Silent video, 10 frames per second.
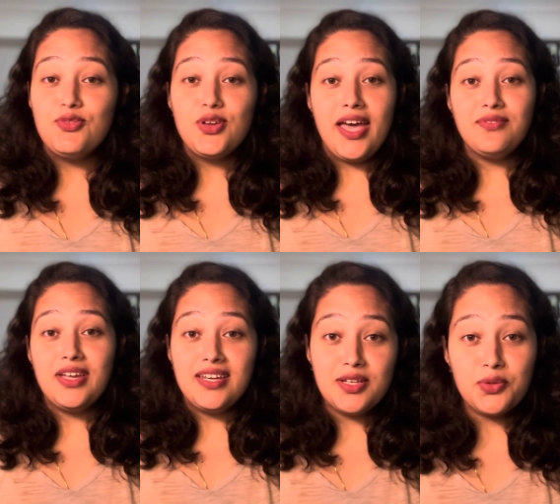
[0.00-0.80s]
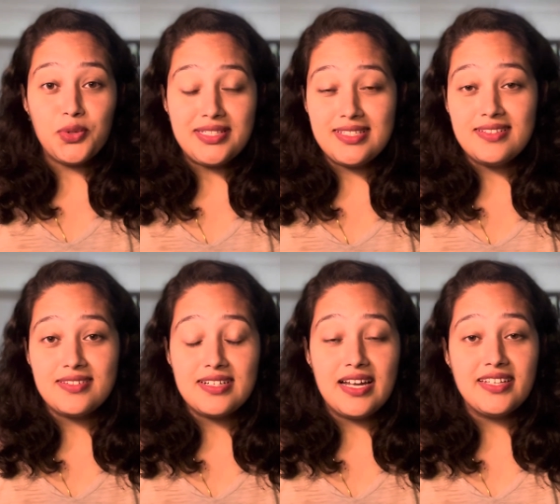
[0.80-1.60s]
you have any questions
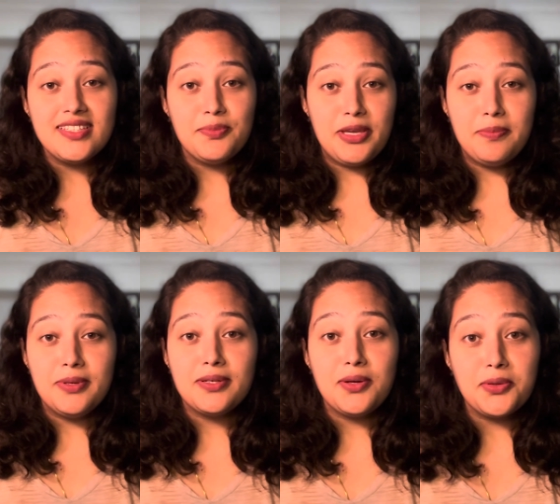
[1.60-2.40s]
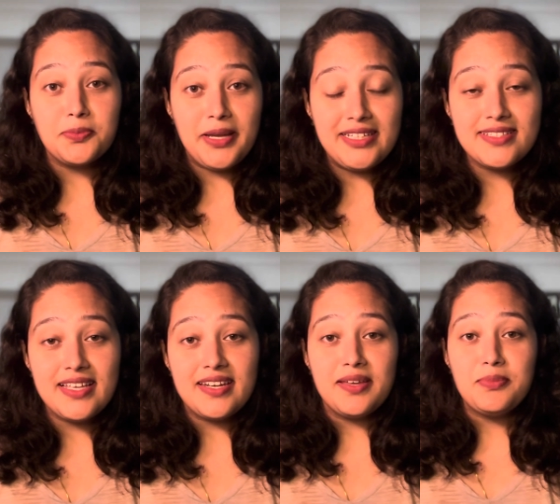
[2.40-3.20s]
regarding the paper or pens
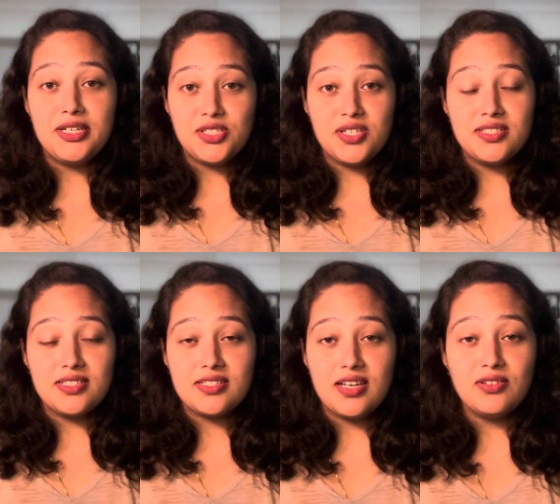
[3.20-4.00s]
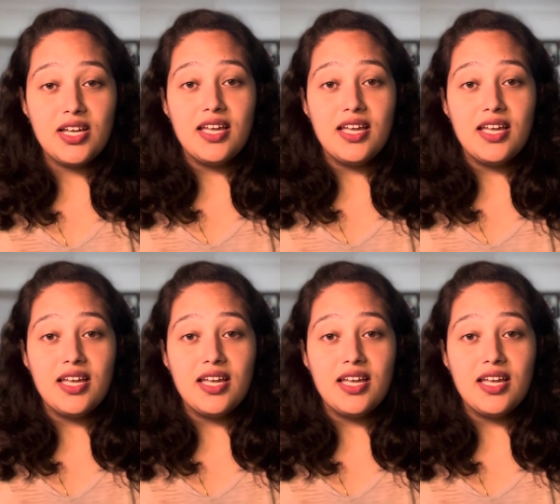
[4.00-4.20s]
that I mentioned just now,